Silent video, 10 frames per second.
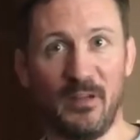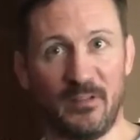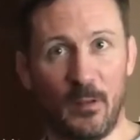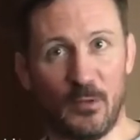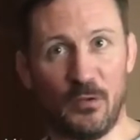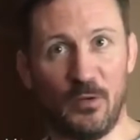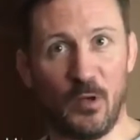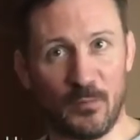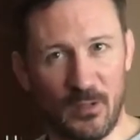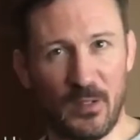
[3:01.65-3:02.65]
a business opportunity
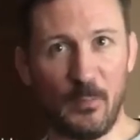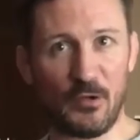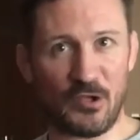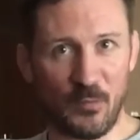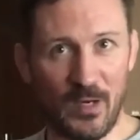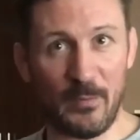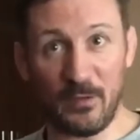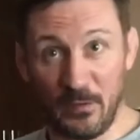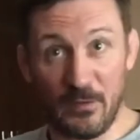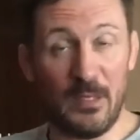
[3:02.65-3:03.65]
comes on, they push it away
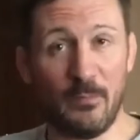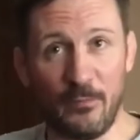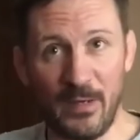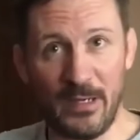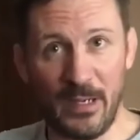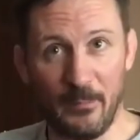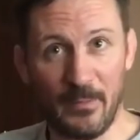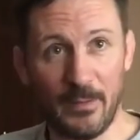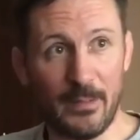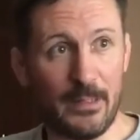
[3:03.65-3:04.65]
because they're deep in fight camp.
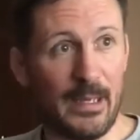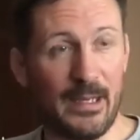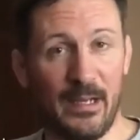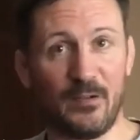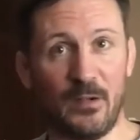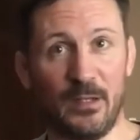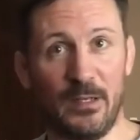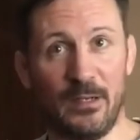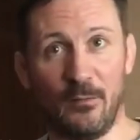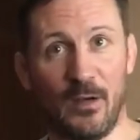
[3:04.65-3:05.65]
And then
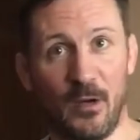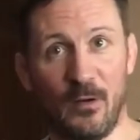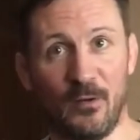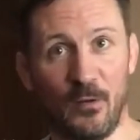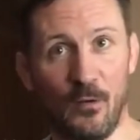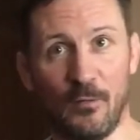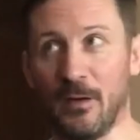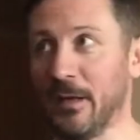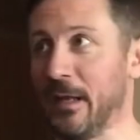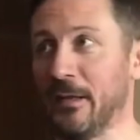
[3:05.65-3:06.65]
suddenly their fight career is over,
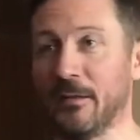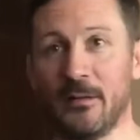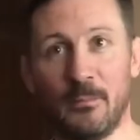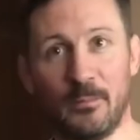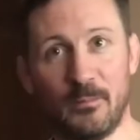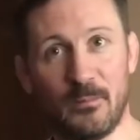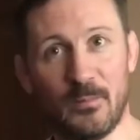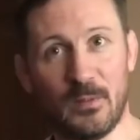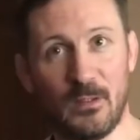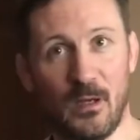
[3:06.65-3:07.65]
and then
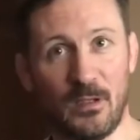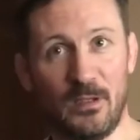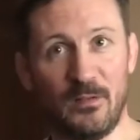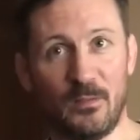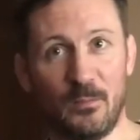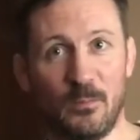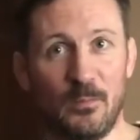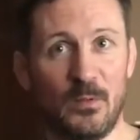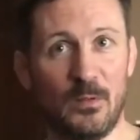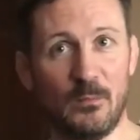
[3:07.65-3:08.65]
all these
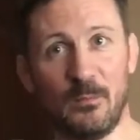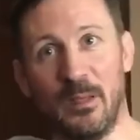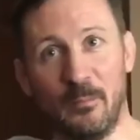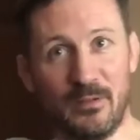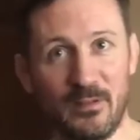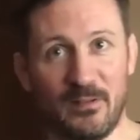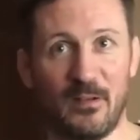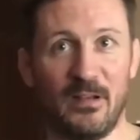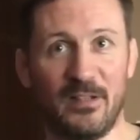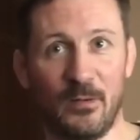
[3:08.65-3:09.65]
big business
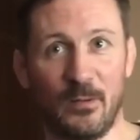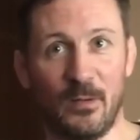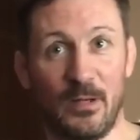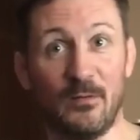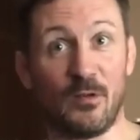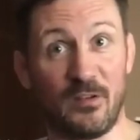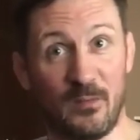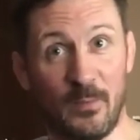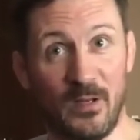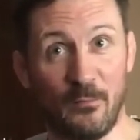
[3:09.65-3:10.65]
guys that were
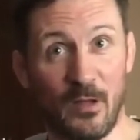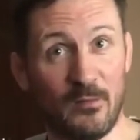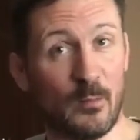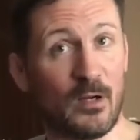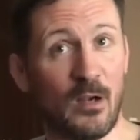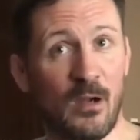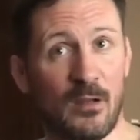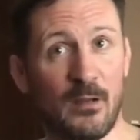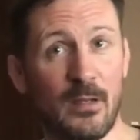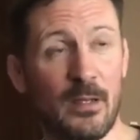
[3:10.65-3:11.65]
interested in being involved in them are
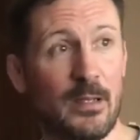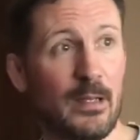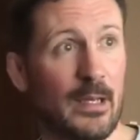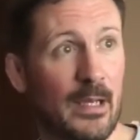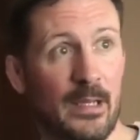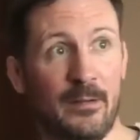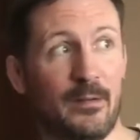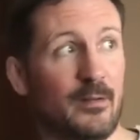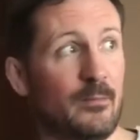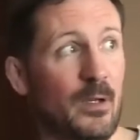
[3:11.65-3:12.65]
gone.
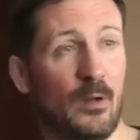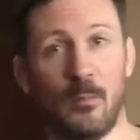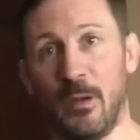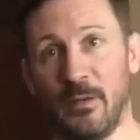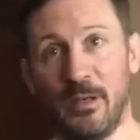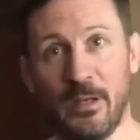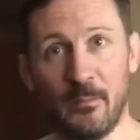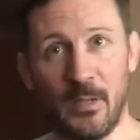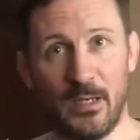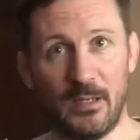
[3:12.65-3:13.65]
And maybe they
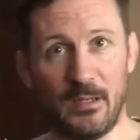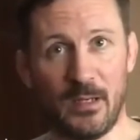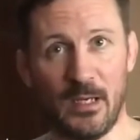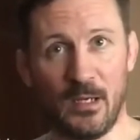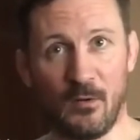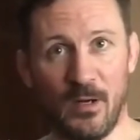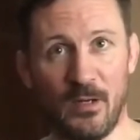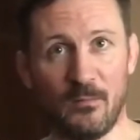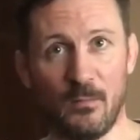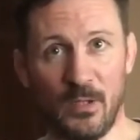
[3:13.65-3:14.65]
didn't make
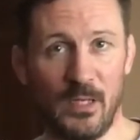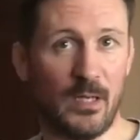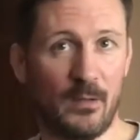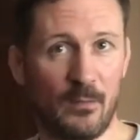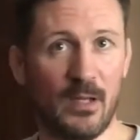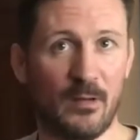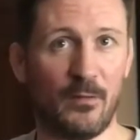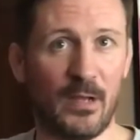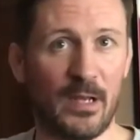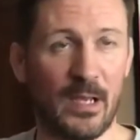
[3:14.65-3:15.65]
great money in the
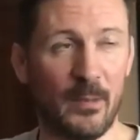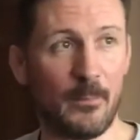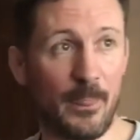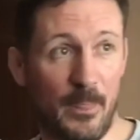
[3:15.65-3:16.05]
fight game.